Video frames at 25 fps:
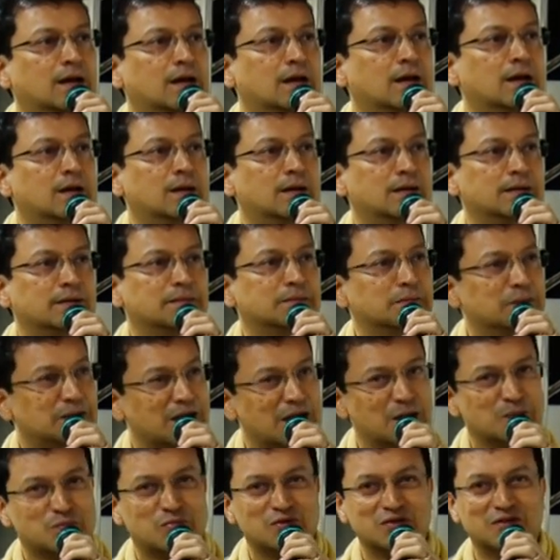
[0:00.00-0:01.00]
A
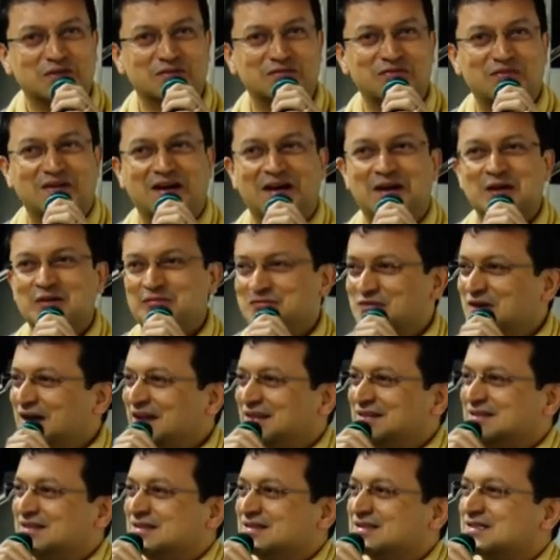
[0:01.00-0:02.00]
number of our
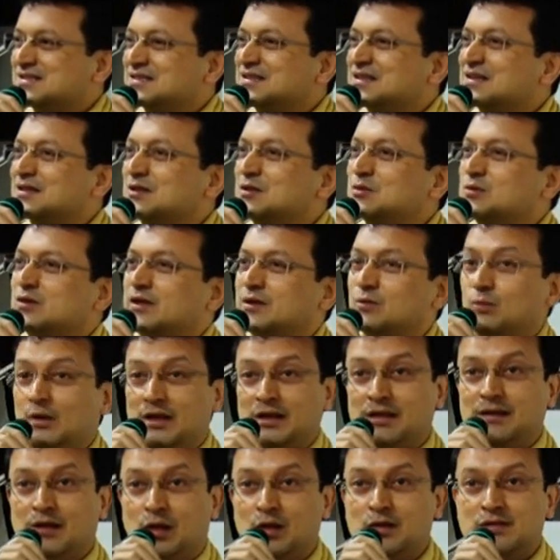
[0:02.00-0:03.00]
friends, including,
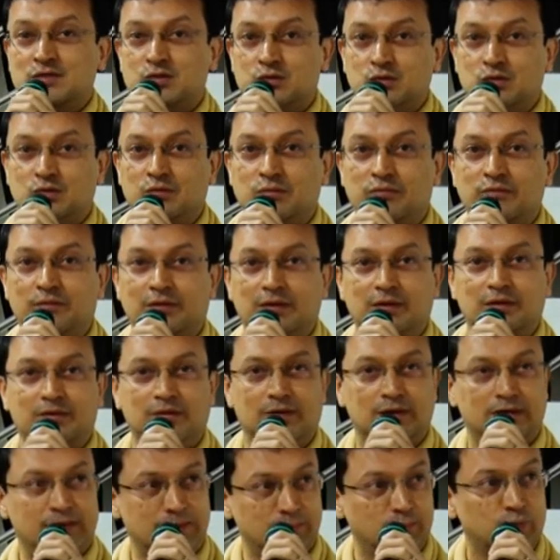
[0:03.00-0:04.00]
well, also
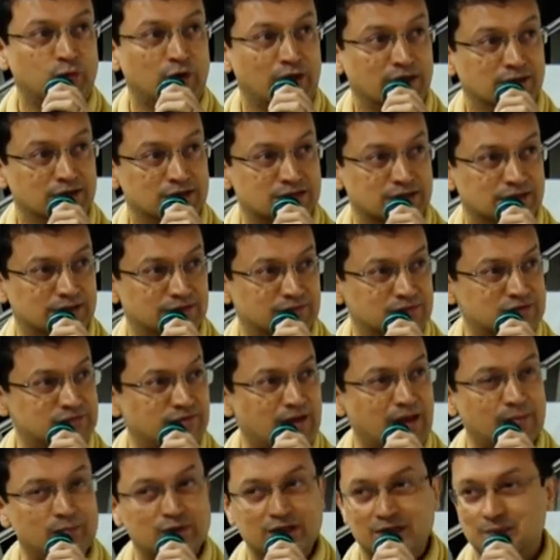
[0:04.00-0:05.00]
relatives,
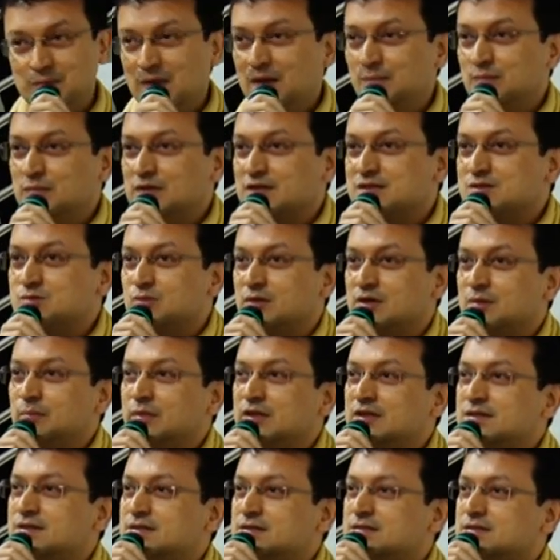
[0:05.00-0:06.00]
family members, were a
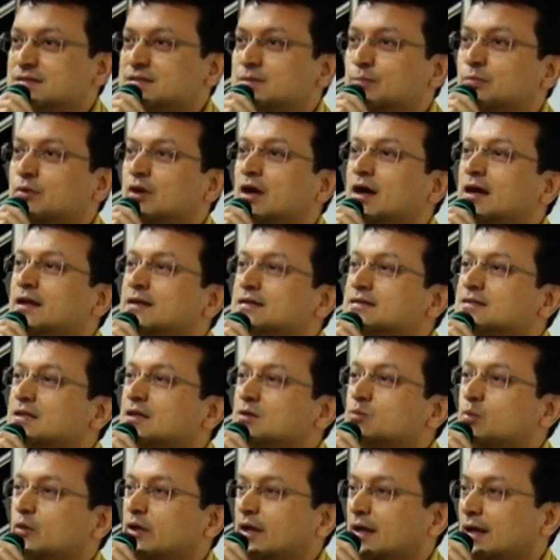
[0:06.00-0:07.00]
bit surprised
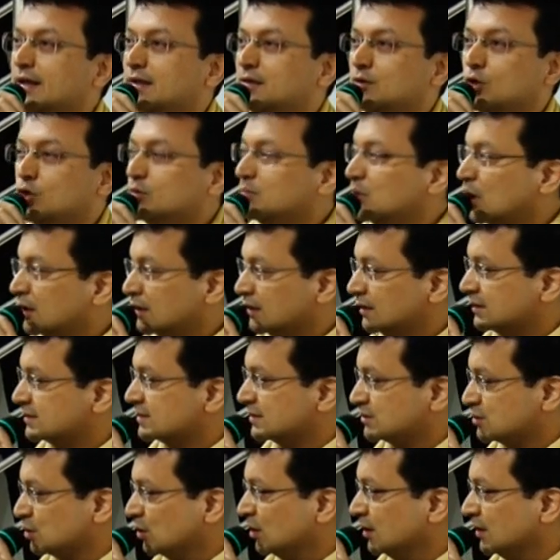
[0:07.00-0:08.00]
that we had no models
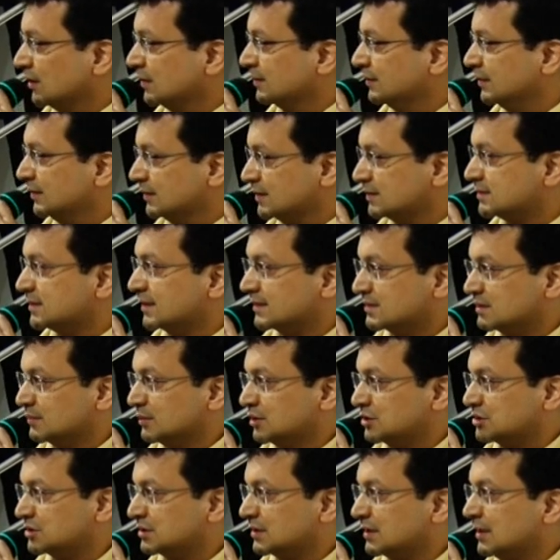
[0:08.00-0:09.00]
at all in this
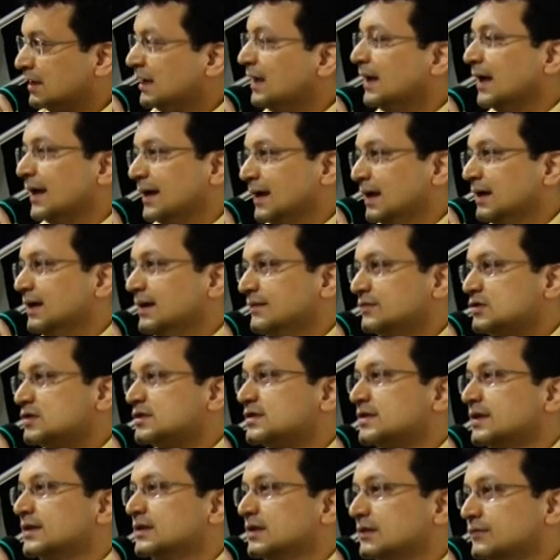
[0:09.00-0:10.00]
exhibition. And I have to
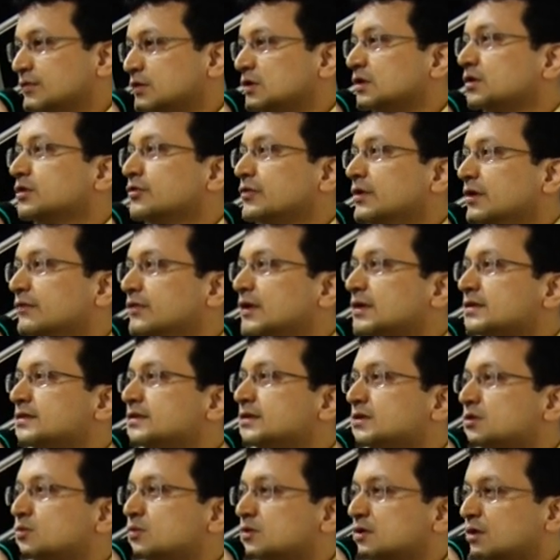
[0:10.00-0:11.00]
say that for the three of us,
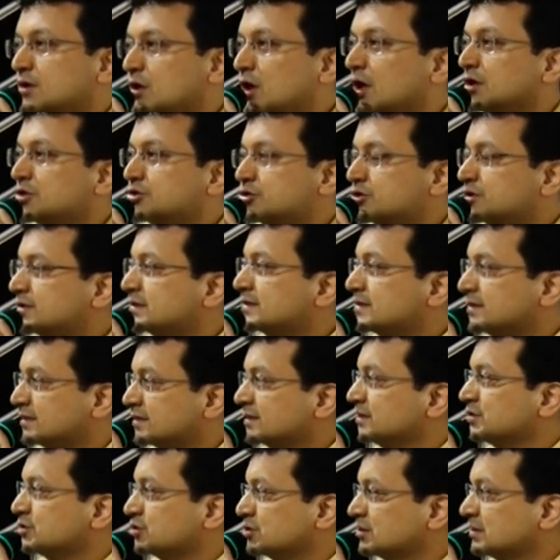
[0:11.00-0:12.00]
this was a conscious
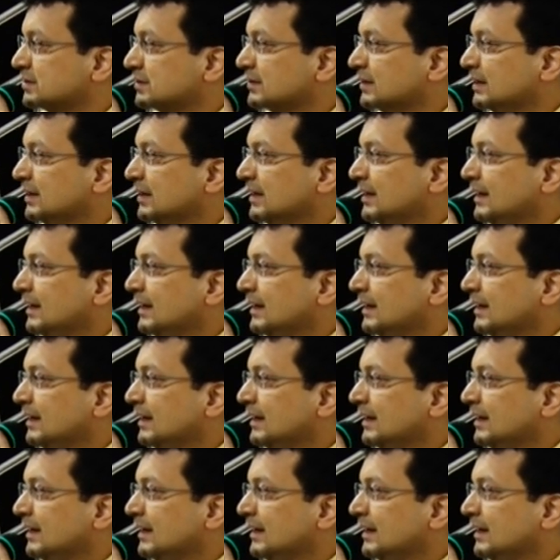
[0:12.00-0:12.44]
decision.